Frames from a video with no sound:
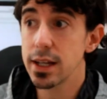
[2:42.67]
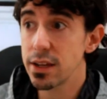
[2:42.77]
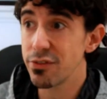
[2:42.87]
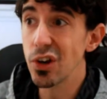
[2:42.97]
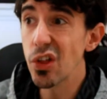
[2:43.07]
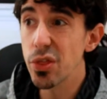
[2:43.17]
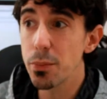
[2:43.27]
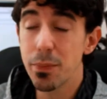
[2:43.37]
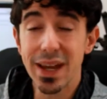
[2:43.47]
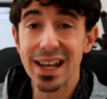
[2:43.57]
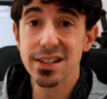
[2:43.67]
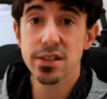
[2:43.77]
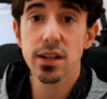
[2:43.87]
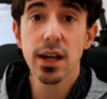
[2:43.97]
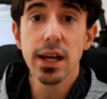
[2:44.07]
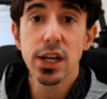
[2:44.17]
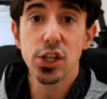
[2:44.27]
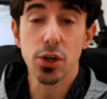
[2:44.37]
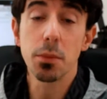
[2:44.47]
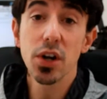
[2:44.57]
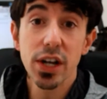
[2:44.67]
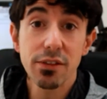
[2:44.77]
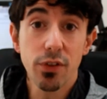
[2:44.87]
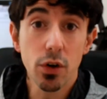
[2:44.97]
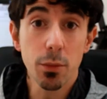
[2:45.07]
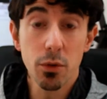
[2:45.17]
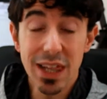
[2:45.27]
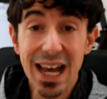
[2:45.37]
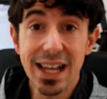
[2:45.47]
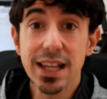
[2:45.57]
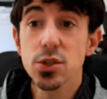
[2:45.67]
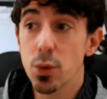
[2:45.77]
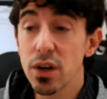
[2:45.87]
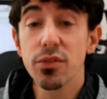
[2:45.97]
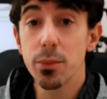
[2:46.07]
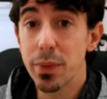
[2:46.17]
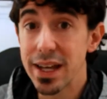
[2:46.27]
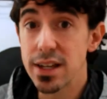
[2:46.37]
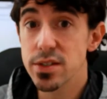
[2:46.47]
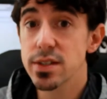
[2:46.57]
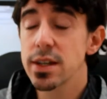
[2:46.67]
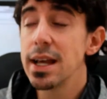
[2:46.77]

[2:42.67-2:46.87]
if not the biggest internet marketing forum online, that's one of the biggest.